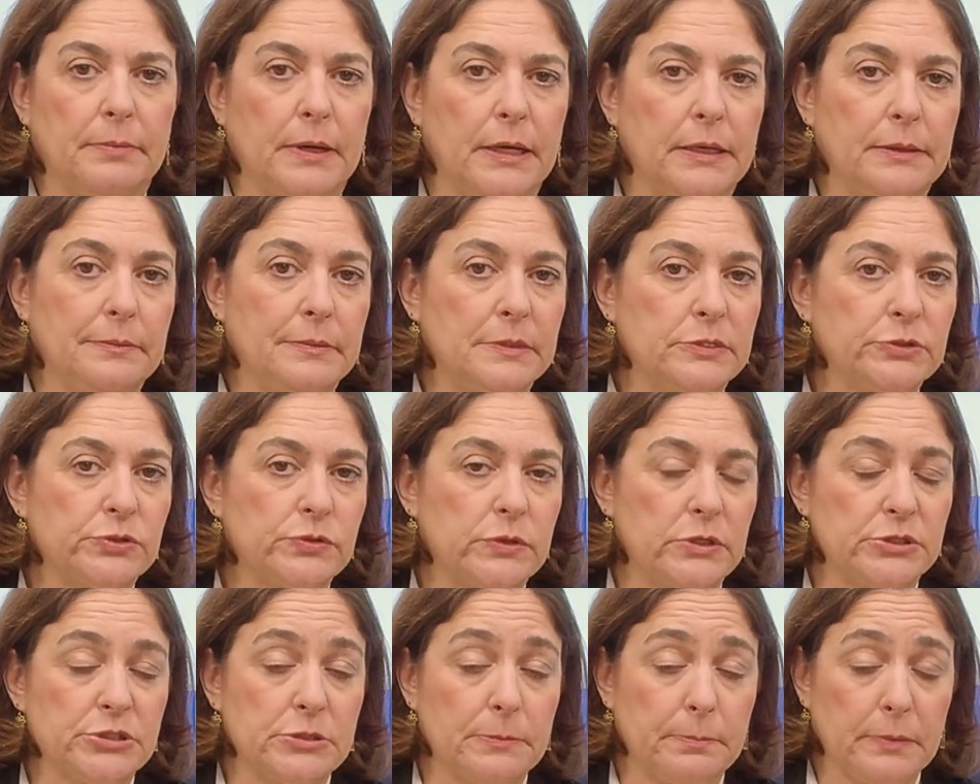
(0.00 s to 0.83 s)
Biden
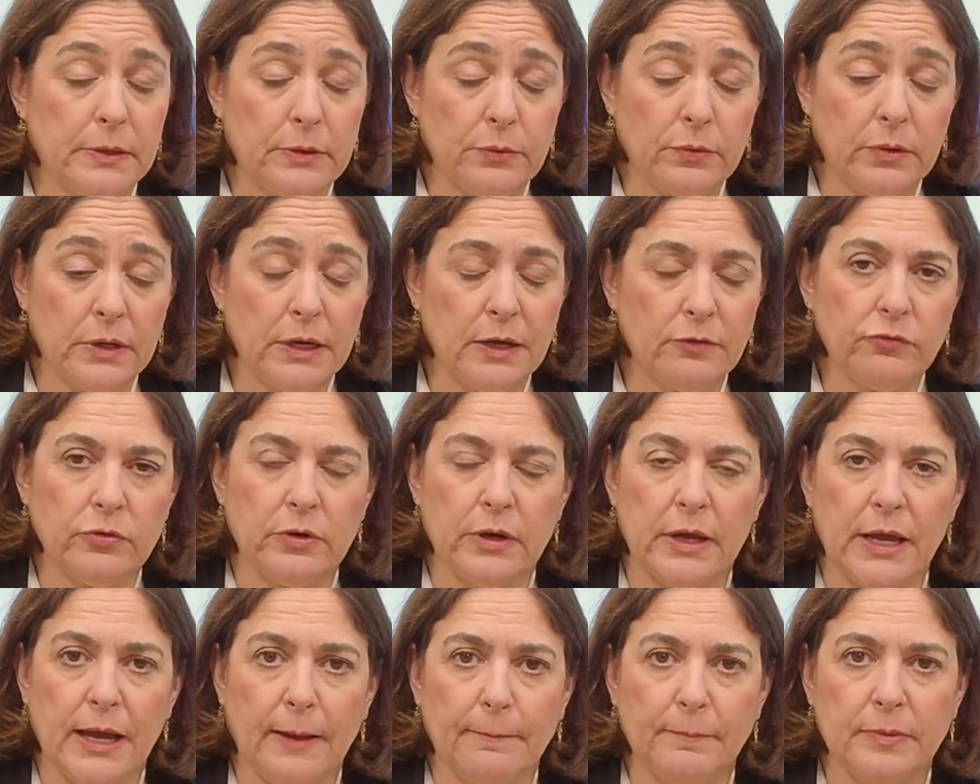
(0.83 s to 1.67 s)
administration, but
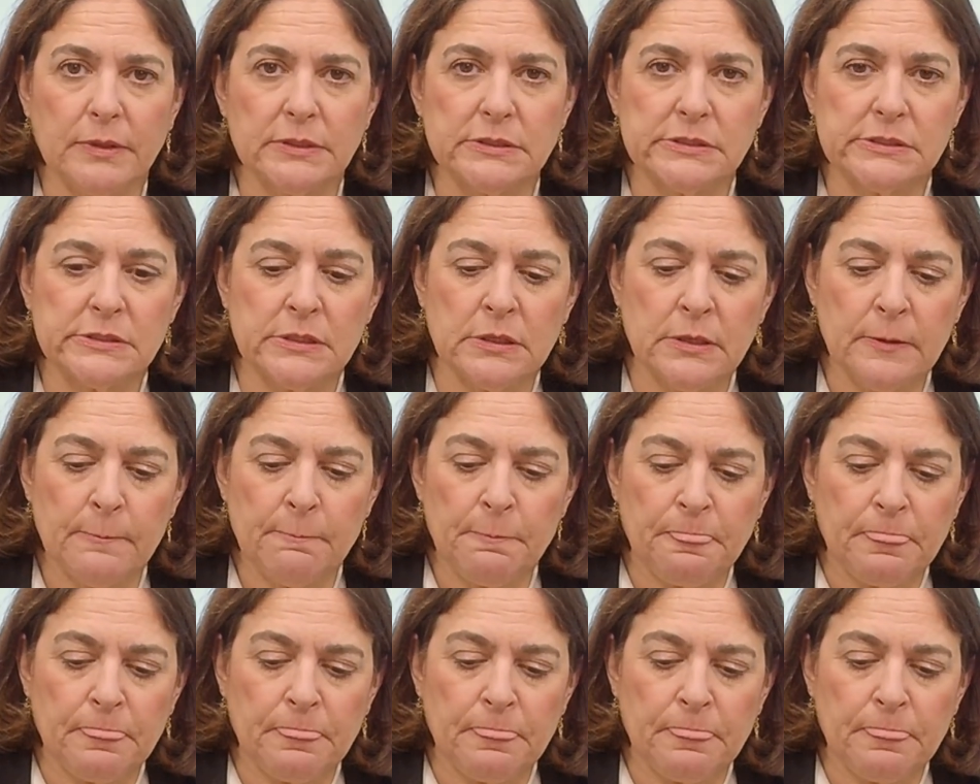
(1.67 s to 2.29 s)
whatever happens,